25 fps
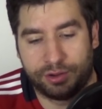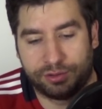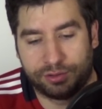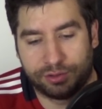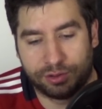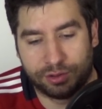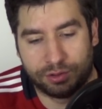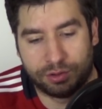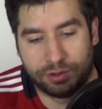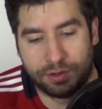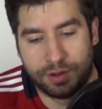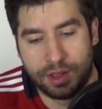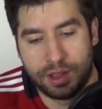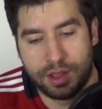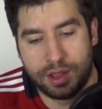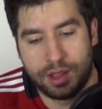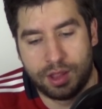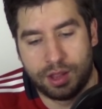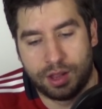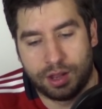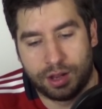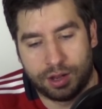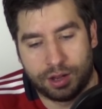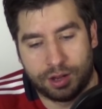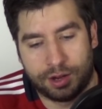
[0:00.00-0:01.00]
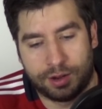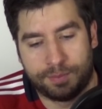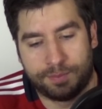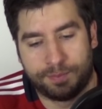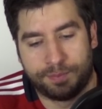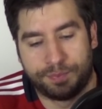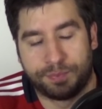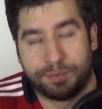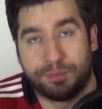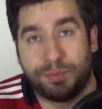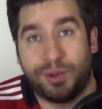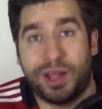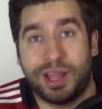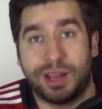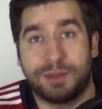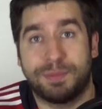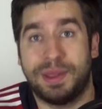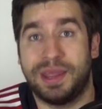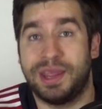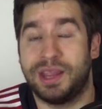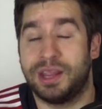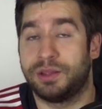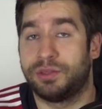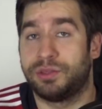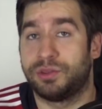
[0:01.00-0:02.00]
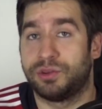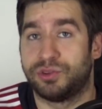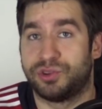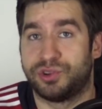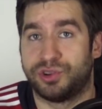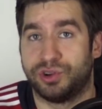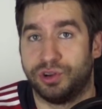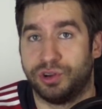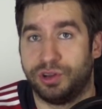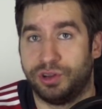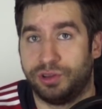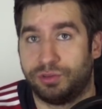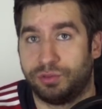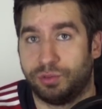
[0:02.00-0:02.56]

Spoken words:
So Black Panther shirt